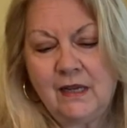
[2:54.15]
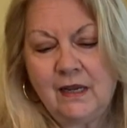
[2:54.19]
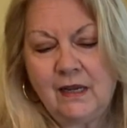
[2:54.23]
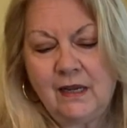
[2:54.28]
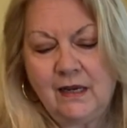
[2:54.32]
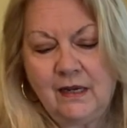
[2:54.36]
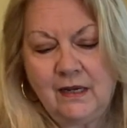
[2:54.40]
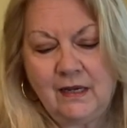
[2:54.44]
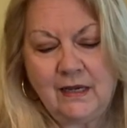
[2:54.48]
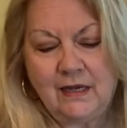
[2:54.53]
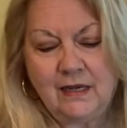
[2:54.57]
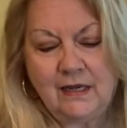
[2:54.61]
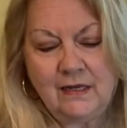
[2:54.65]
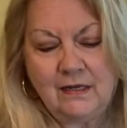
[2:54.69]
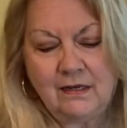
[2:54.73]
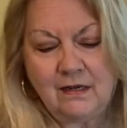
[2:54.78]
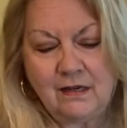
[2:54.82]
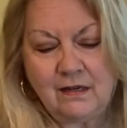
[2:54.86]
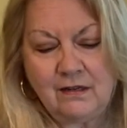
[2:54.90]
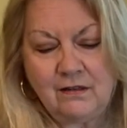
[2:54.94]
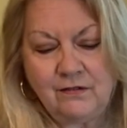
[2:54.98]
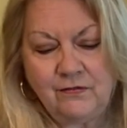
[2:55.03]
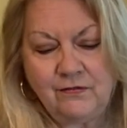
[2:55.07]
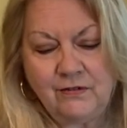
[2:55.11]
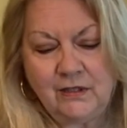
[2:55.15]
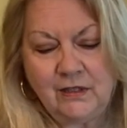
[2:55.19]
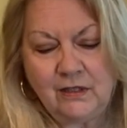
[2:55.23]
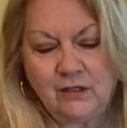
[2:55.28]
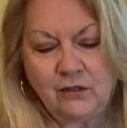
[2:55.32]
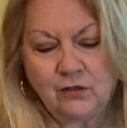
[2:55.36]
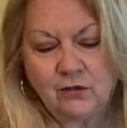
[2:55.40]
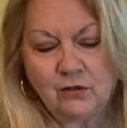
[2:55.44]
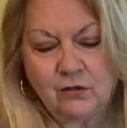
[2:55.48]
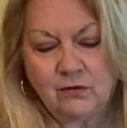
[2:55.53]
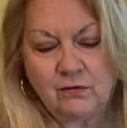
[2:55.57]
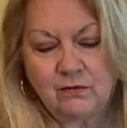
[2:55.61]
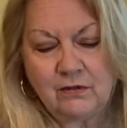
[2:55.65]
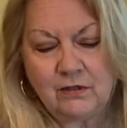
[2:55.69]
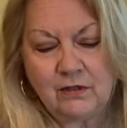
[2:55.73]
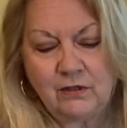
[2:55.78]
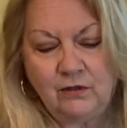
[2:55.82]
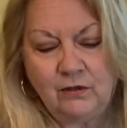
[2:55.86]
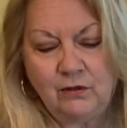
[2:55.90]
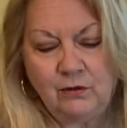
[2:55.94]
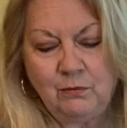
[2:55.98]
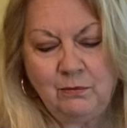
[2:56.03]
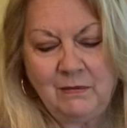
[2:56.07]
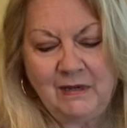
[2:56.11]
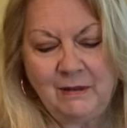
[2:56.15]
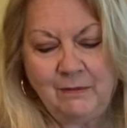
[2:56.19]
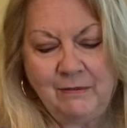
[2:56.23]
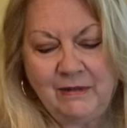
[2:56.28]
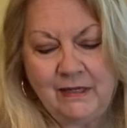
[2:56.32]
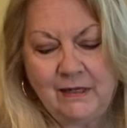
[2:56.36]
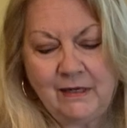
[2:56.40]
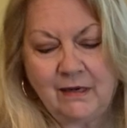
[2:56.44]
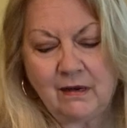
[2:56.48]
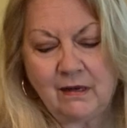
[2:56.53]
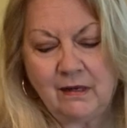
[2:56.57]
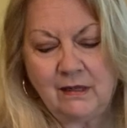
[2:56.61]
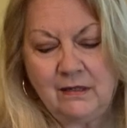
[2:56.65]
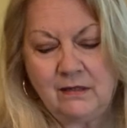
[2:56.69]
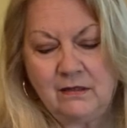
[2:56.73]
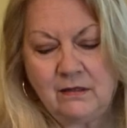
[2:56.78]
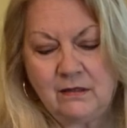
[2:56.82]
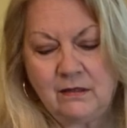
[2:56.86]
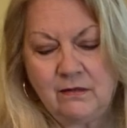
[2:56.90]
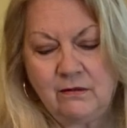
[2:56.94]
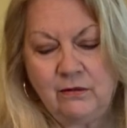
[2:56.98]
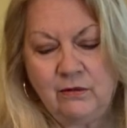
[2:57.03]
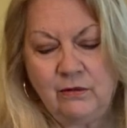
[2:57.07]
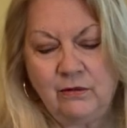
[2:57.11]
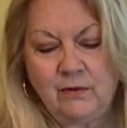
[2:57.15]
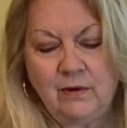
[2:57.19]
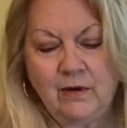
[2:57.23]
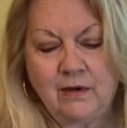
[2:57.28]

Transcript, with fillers: And I feel like you're, you maybe got into